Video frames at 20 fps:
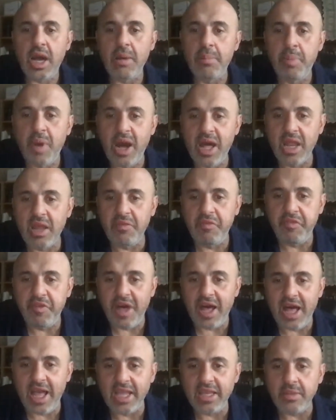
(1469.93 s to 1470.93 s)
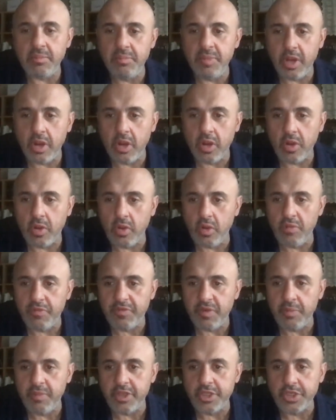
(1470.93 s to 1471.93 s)
a bona fide miracle
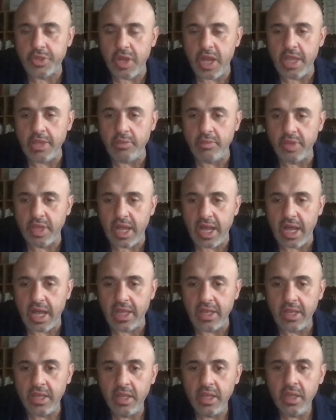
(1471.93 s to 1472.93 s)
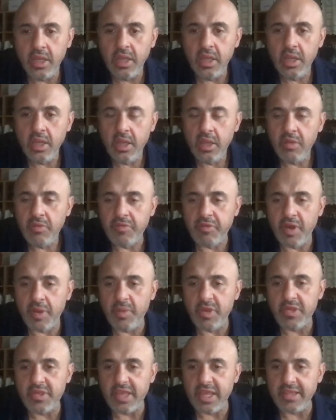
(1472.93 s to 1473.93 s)
from the triune God
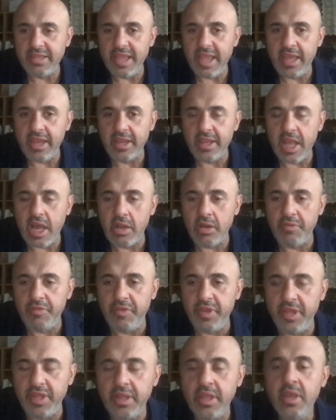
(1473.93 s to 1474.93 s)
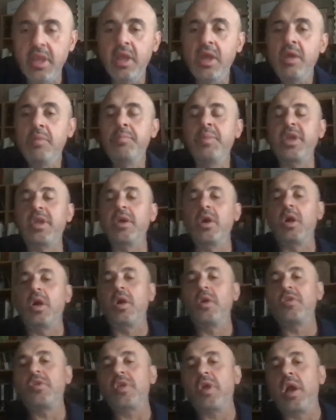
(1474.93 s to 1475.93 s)
from a satanic counterfeit?
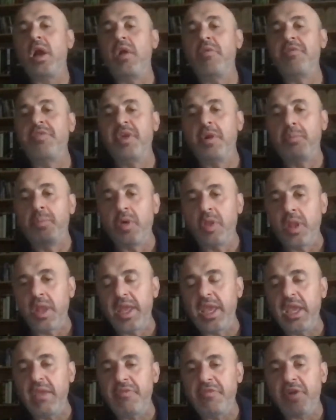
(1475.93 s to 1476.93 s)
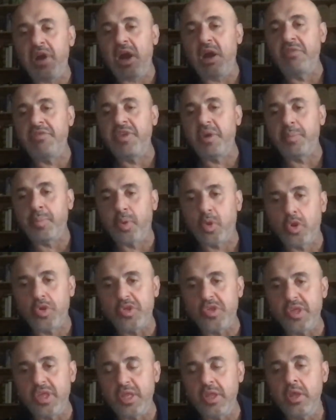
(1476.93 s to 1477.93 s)
Because of the belief of the
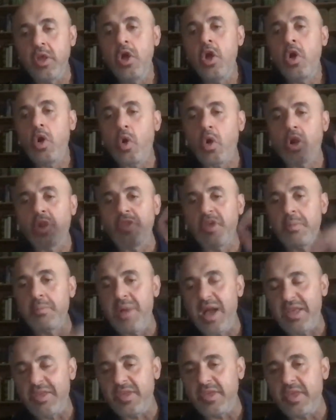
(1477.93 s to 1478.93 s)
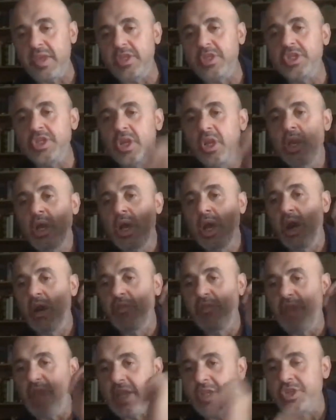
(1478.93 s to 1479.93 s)
person or the message
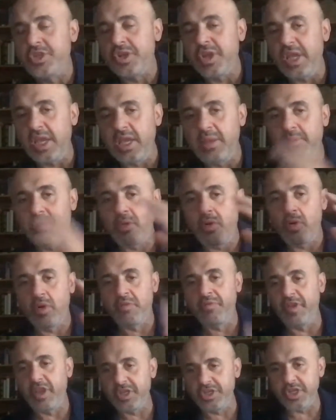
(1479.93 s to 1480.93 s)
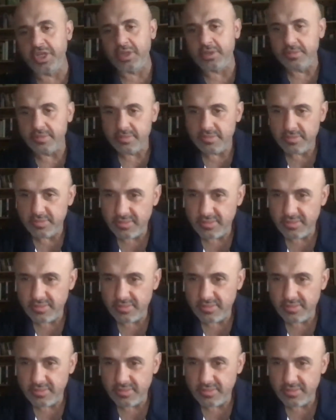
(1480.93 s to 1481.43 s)
of that dream or vision.